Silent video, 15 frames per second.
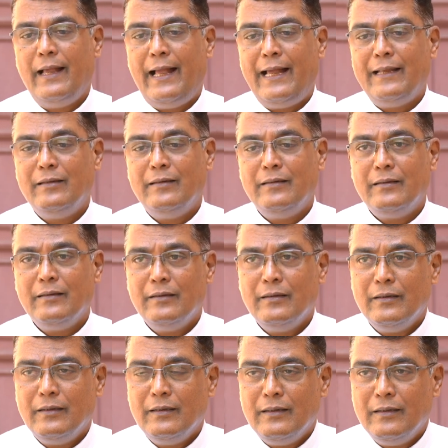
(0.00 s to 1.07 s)
and
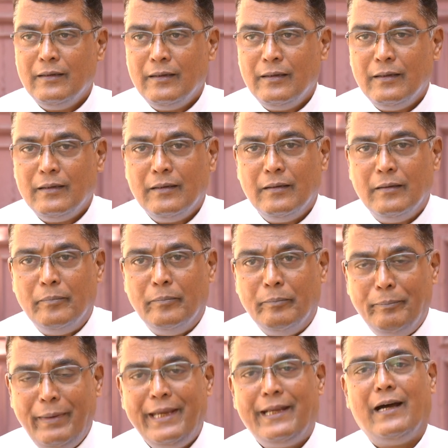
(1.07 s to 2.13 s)

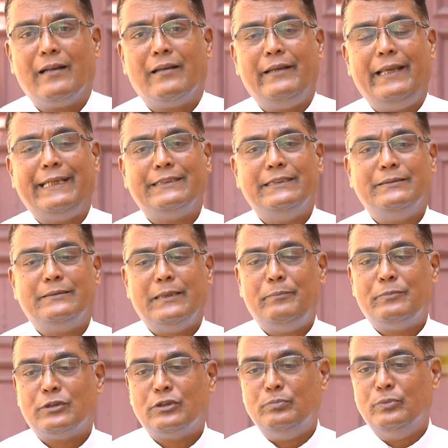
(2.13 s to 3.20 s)
make our
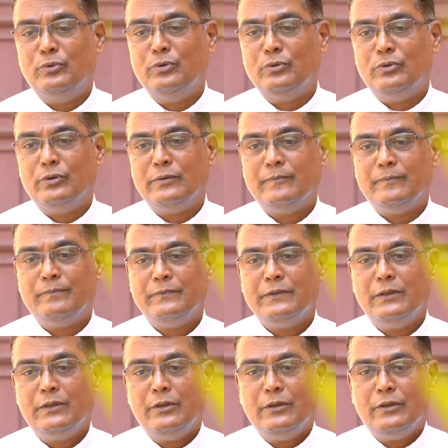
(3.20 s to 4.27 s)
relationship smooth.
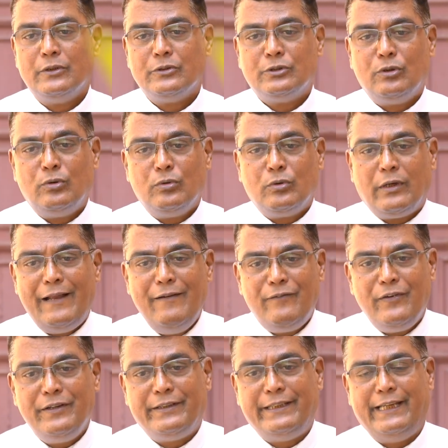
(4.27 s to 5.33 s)
So
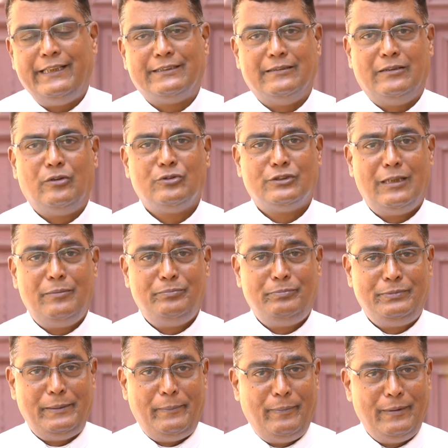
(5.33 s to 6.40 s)
confrontation, or some
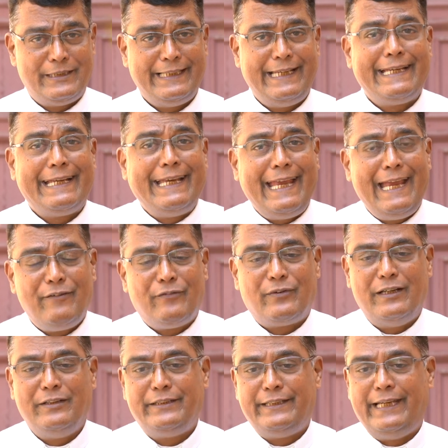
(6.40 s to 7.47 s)
people say
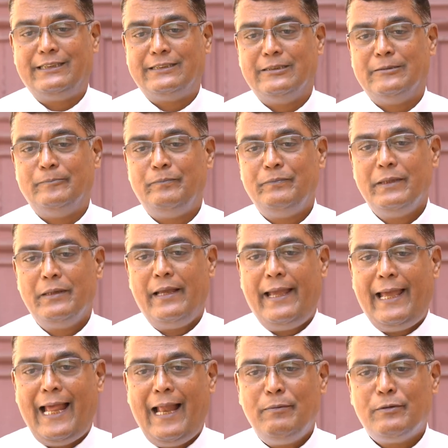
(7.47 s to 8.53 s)
carefrontation,
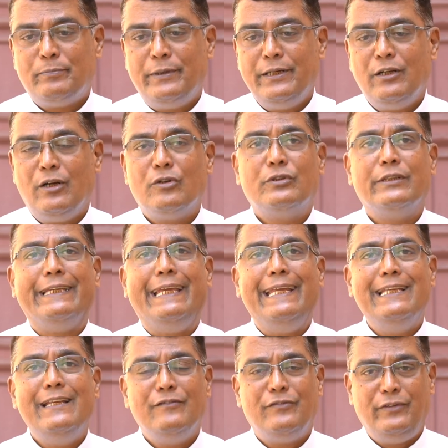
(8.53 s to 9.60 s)
helps bring out the
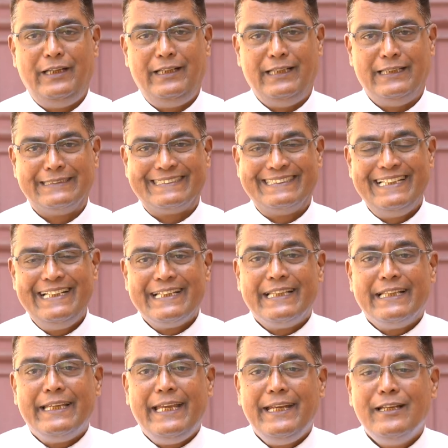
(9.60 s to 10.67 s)
hidden feelings,
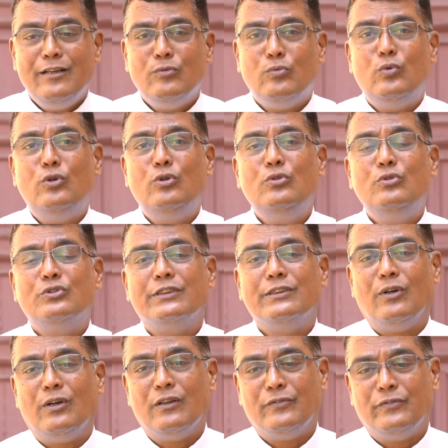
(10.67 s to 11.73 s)
the hidden wounds
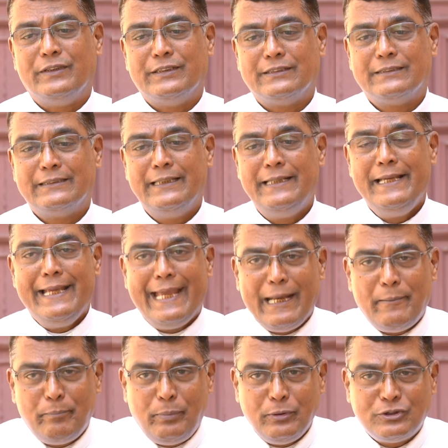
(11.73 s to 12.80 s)
in all of us.
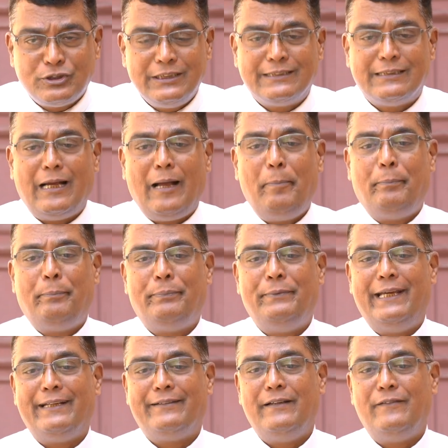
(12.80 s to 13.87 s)
It puts it up
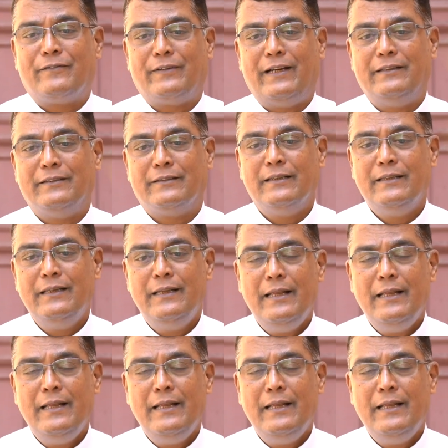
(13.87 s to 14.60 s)
there in front.